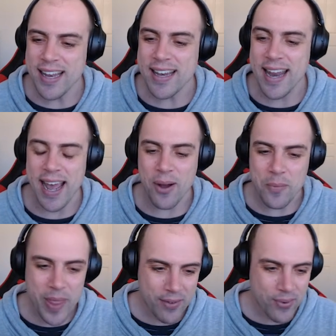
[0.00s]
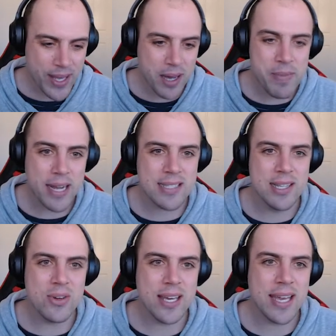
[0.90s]
Now, if we come back to
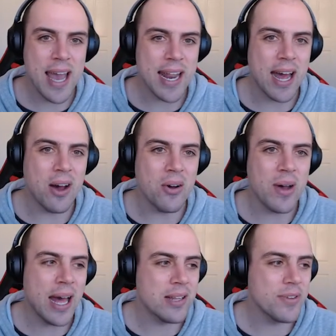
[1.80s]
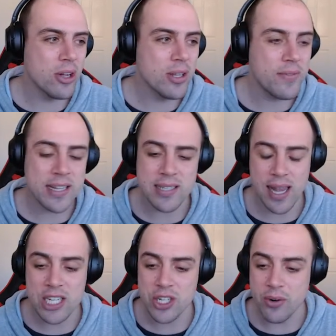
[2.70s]
looking at our alveolar
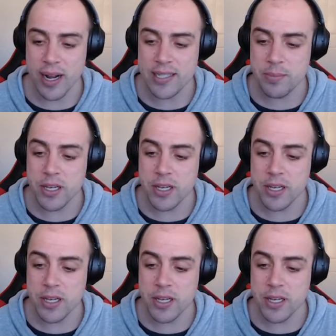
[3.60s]
ventilation rates,